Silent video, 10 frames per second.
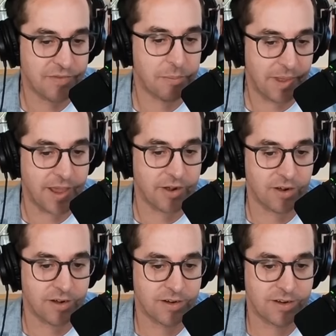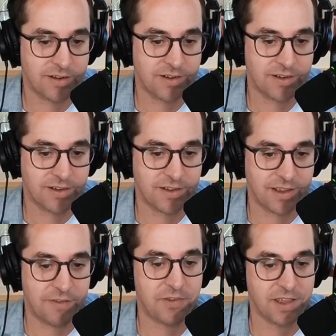better
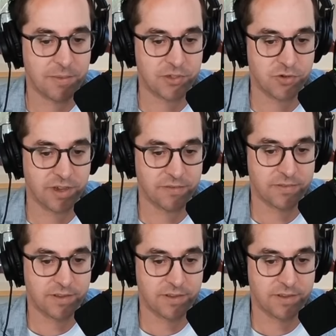if you get my drift.